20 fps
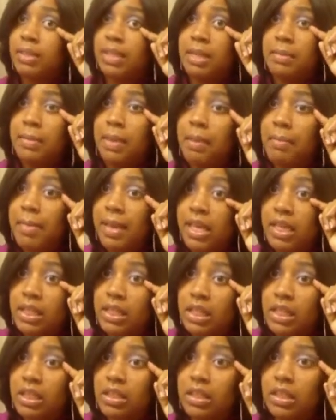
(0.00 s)
Send me a
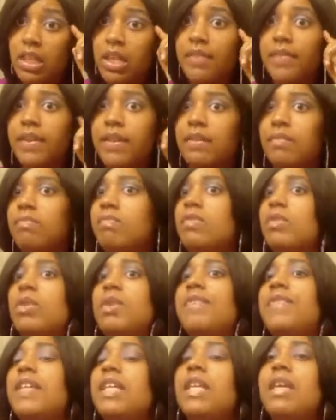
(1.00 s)
message. Even
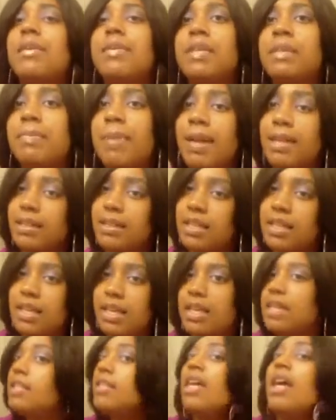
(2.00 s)
do a video response to
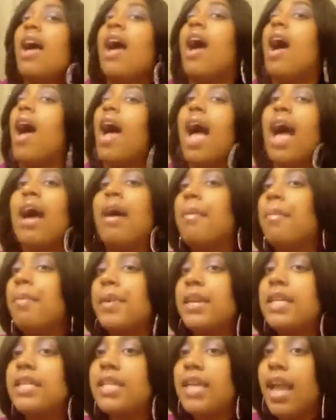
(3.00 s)
this. I
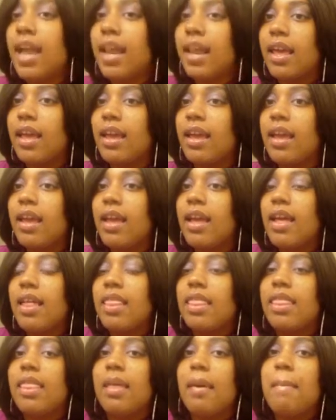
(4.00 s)
appreciate it.
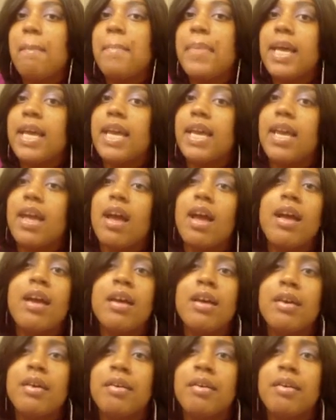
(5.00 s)
But,